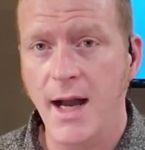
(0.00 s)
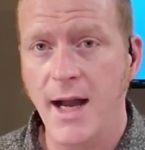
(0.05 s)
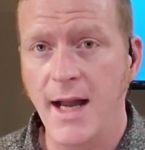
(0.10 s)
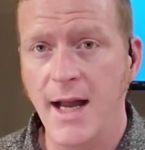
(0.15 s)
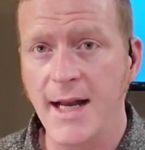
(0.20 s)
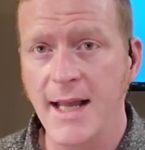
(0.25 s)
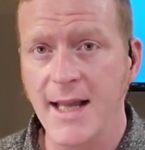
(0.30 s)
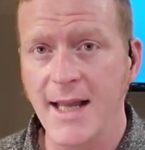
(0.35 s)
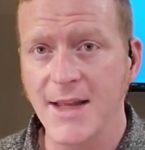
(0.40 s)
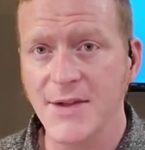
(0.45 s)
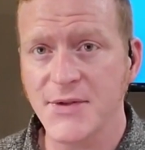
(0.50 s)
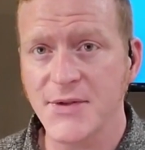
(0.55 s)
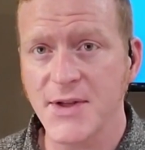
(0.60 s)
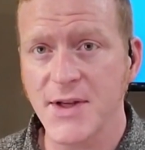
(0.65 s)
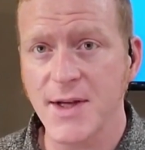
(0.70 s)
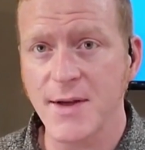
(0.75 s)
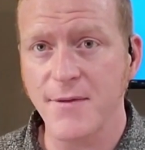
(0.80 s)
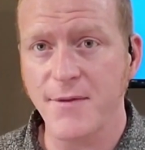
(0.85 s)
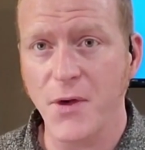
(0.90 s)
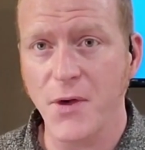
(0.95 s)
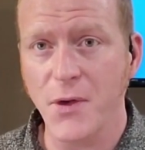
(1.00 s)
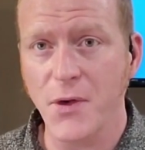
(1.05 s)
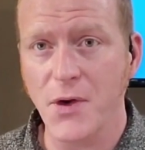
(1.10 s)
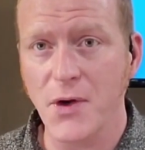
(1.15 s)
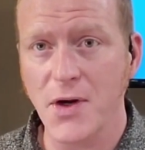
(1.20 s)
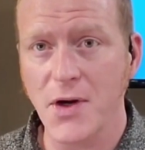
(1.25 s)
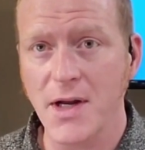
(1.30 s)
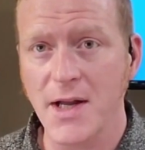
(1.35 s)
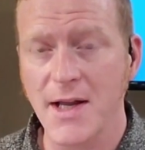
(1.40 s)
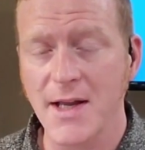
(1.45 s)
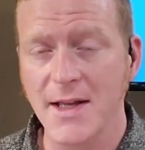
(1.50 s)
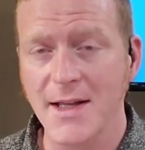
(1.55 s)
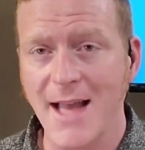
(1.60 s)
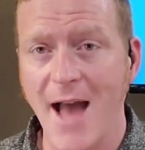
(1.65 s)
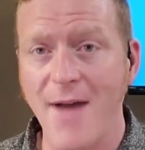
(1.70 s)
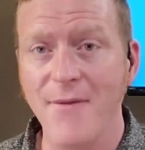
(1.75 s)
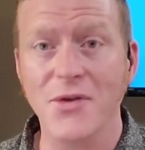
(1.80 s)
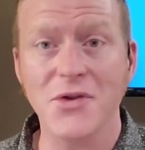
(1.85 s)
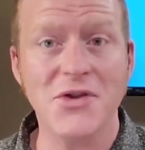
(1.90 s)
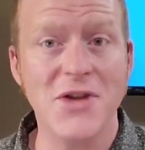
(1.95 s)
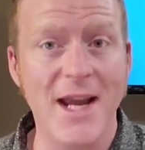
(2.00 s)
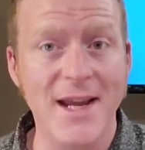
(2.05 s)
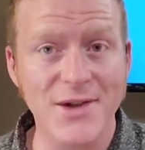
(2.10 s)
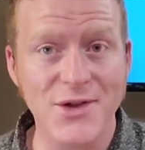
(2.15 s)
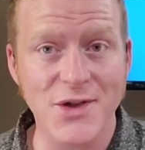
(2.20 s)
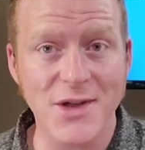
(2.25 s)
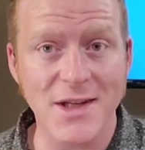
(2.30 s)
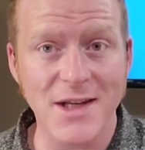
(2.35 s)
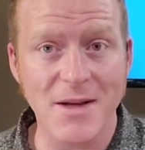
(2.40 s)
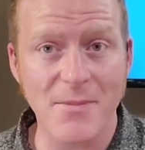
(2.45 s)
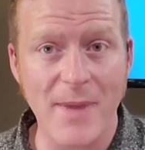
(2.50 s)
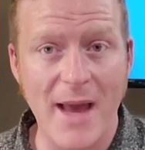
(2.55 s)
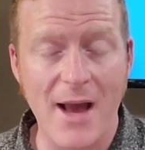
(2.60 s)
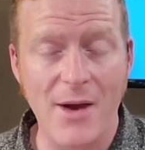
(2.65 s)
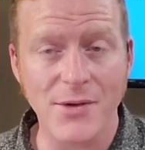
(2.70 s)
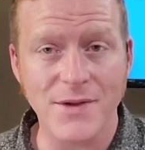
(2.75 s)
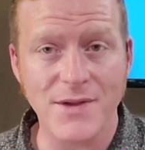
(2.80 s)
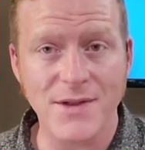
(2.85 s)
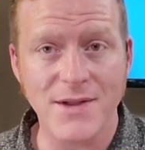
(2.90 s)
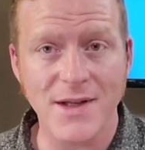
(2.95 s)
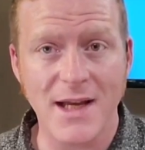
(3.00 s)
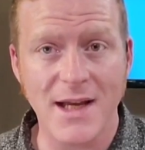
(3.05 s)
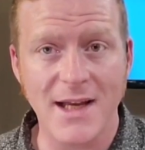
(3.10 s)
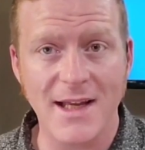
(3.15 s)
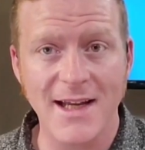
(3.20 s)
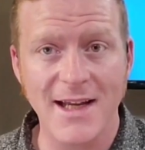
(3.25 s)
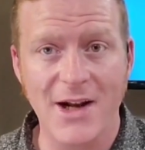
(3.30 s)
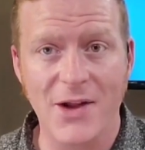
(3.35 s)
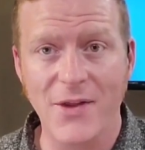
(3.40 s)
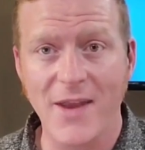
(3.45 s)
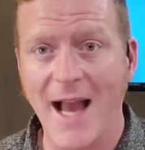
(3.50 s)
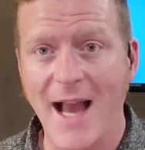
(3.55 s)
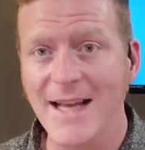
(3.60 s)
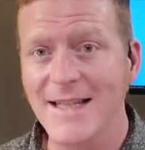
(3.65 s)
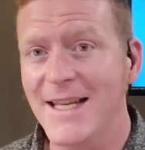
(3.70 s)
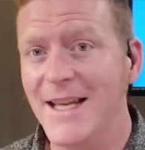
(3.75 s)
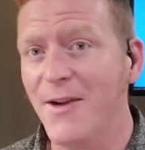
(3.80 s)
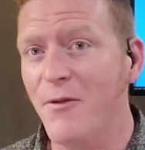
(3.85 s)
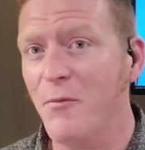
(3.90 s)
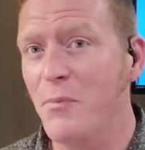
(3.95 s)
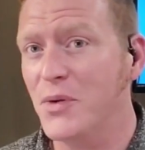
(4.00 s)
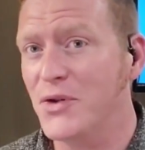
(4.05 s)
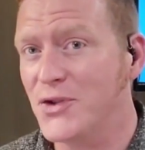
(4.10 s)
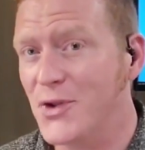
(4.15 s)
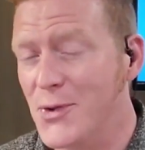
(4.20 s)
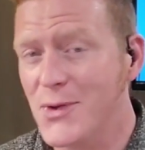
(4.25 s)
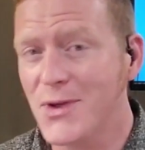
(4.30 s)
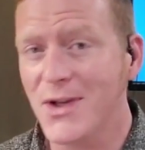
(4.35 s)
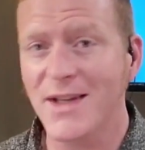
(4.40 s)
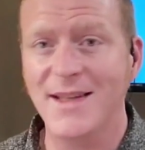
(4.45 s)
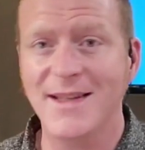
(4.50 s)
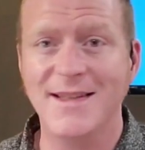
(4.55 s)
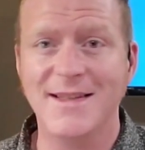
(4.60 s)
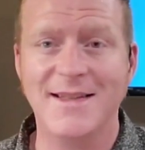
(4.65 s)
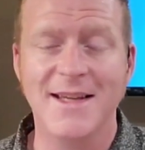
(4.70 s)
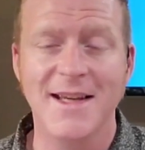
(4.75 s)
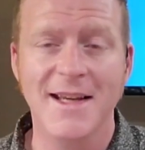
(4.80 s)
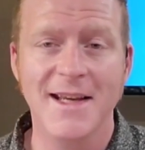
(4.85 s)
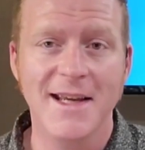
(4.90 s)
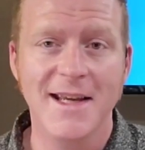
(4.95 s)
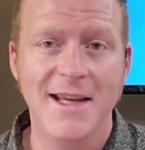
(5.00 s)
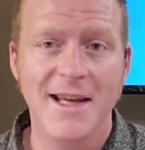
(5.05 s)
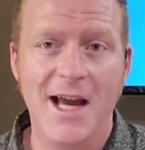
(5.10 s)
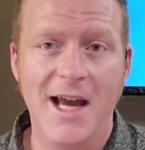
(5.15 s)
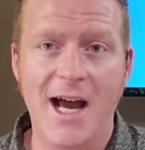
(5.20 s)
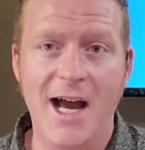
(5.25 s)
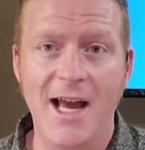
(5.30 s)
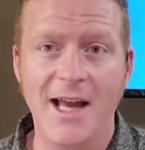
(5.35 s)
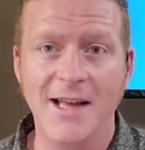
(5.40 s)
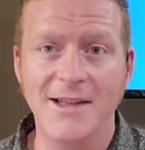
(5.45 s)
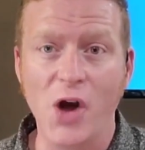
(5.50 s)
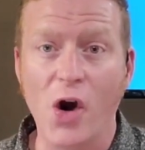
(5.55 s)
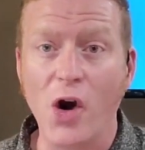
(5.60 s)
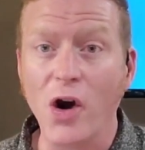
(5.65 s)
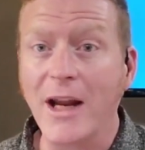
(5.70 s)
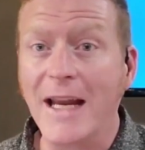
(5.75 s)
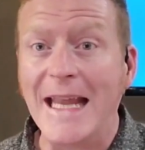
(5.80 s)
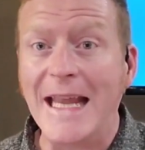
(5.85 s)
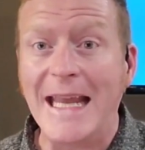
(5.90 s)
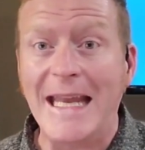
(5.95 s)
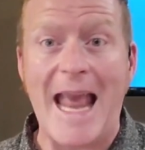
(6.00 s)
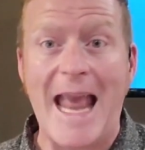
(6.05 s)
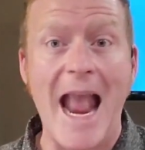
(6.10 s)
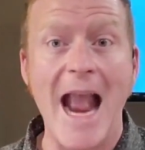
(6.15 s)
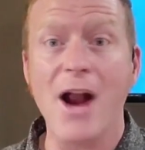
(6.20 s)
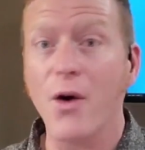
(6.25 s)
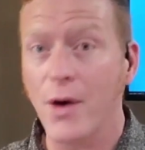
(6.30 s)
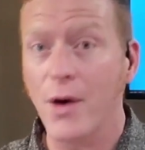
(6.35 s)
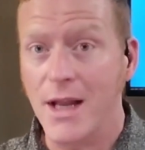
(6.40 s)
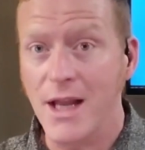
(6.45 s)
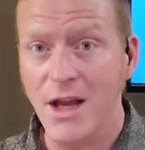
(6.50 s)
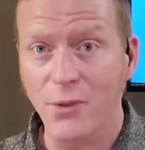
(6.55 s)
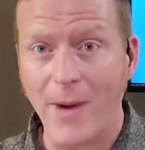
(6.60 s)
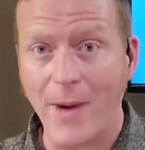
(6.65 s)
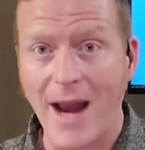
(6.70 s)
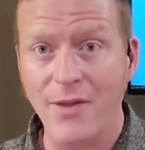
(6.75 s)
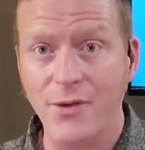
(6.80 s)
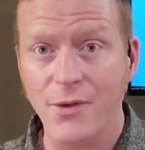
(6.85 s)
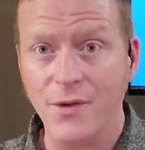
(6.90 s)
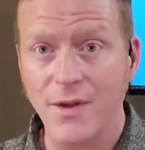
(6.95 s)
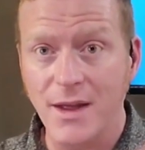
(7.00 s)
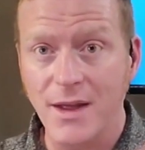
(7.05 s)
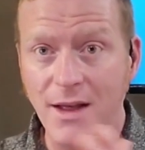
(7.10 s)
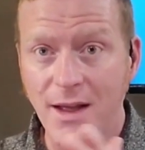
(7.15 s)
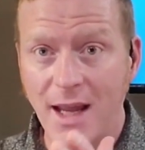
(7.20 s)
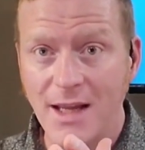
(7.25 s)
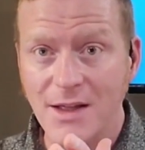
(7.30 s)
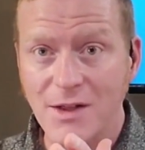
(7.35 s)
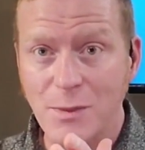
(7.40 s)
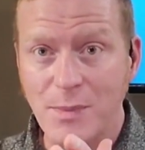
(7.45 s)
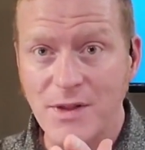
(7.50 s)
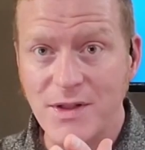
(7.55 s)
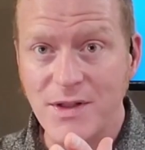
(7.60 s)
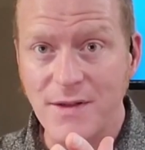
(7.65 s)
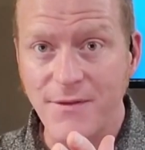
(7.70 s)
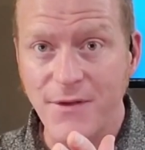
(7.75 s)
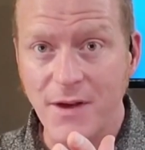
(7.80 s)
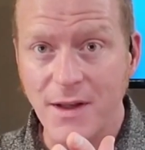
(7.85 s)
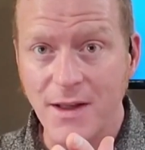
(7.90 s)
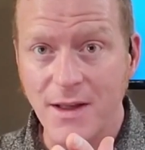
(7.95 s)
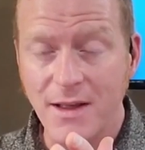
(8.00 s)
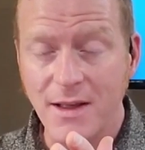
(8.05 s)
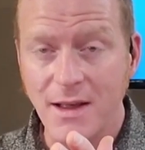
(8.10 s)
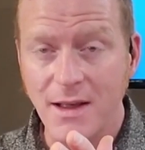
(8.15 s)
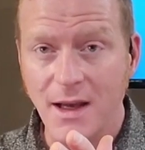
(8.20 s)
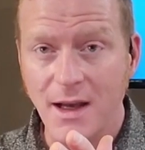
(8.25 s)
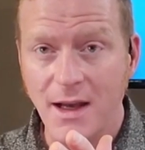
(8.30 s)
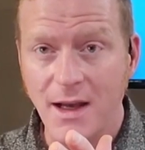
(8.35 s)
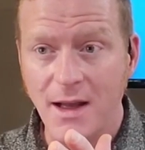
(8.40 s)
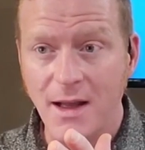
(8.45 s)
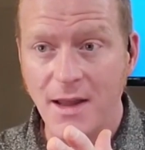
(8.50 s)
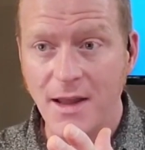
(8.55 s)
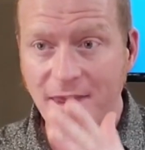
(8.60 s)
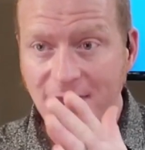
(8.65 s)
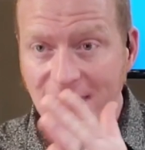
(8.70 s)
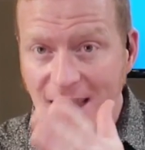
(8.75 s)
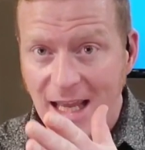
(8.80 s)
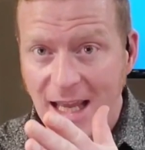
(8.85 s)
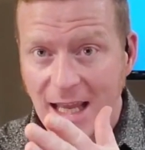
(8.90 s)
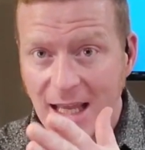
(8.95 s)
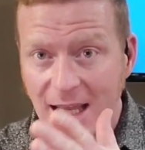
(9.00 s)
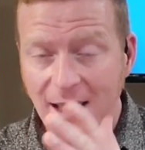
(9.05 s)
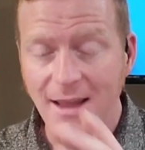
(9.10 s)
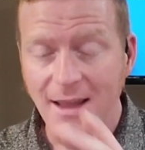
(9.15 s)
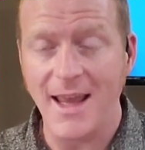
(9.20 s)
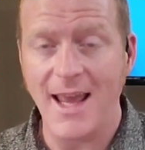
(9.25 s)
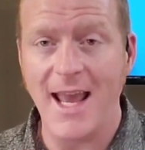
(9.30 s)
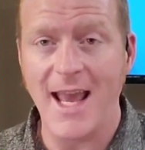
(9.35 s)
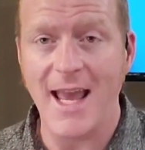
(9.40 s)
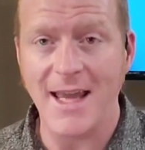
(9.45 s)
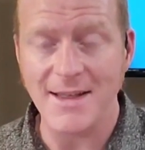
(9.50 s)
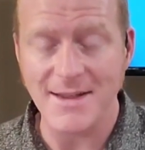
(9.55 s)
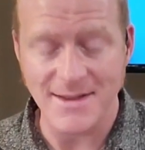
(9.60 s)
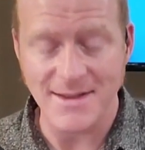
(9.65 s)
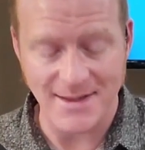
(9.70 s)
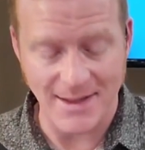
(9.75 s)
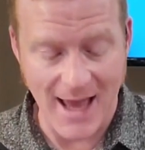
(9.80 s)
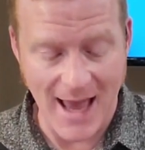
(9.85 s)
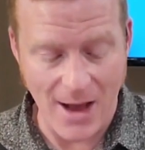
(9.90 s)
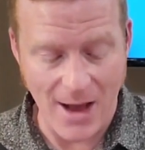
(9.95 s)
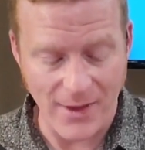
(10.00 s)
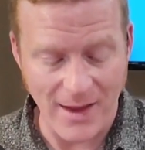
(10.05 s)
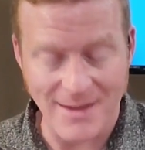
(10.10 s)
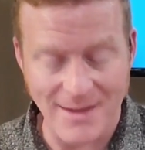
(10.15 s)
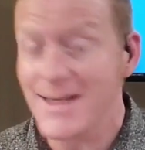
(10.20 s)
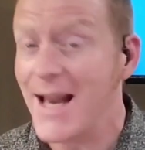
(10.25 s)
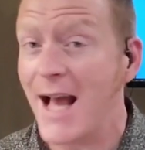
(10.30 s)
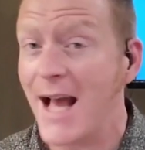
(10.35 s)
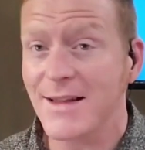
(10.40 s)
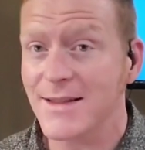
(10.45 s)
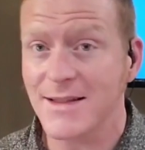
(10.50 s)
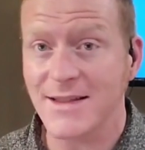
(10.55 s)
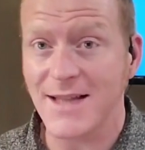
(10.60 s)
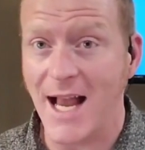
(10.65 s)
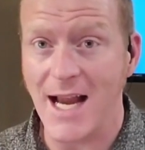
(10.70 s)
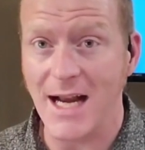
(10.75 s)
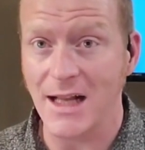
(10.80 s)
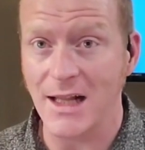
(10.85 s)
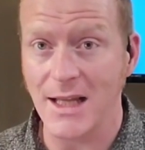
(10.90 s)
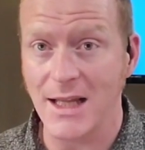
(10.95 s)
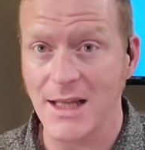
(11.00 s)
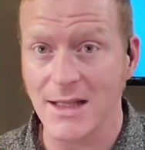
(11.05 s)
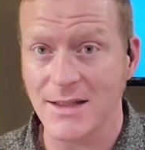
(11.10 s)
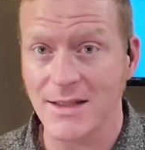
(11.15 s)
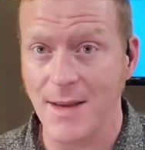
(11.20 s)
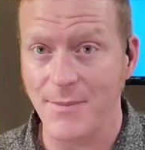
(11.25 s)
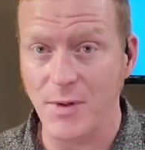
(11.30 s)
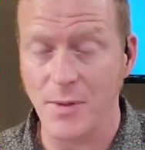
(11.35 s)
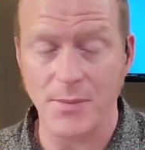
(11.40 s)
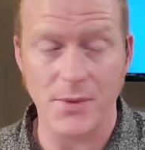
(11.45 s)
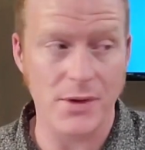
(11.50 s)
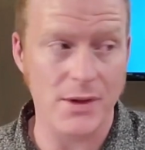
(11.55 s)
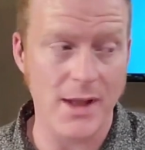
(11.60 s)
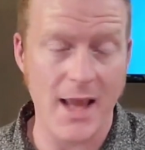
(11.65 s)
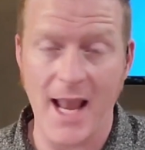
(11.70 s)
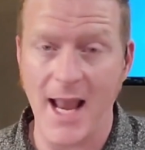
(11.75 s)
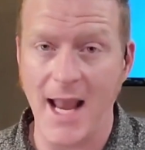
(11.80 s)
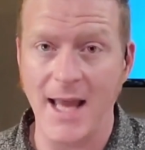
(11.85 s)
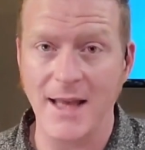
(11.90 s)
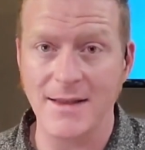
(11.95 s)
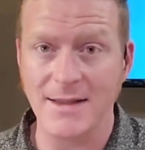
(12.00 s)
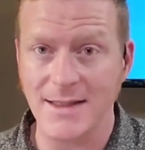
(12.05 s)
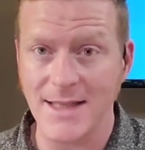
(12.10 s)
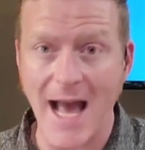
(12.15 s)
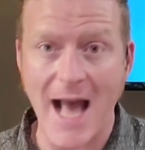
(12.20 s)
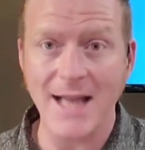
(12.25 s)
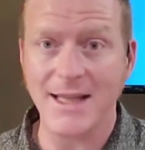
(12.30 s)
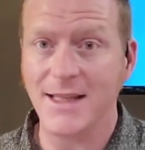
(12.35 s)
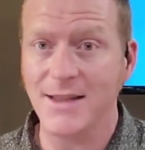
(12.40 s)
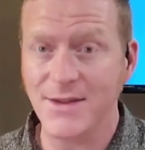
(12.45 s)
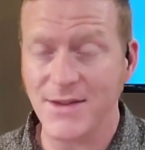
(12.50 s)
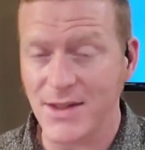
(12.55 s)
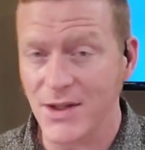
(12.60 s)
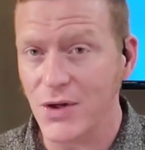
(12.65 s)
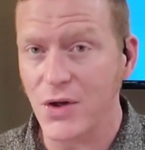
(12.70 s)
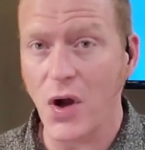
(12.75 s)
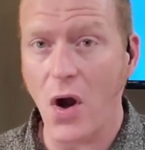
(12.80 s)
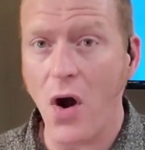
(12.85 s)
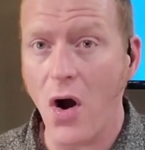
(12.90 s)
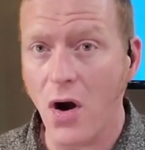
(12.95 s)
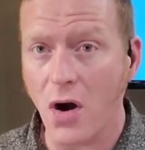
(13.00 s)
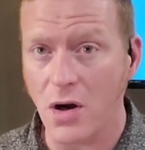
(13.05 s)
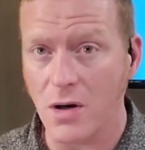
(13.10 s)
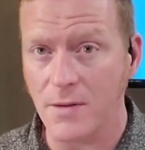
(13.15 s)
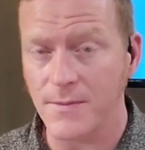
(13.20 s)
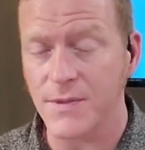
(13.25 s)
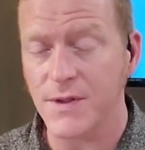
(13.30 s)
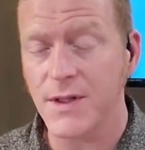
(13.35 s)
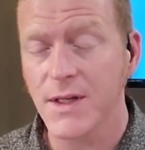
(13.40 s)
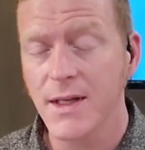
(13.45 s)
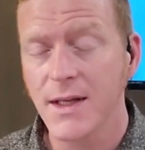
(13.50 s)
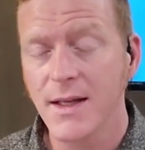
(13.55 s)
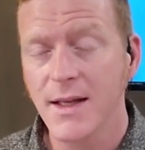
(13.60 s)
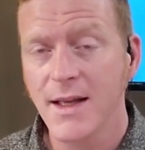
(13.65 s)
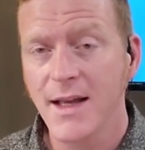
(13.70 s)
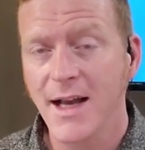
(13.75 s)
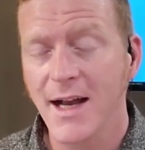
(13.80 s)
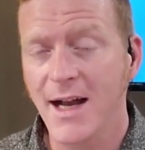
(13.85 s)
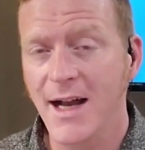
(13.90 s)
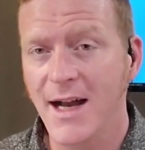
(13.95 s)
And I guess further conversation about, you know, the idea of bazookas targeting an area rather than a specific thing, and how that's not societally acceptable and not considered arms.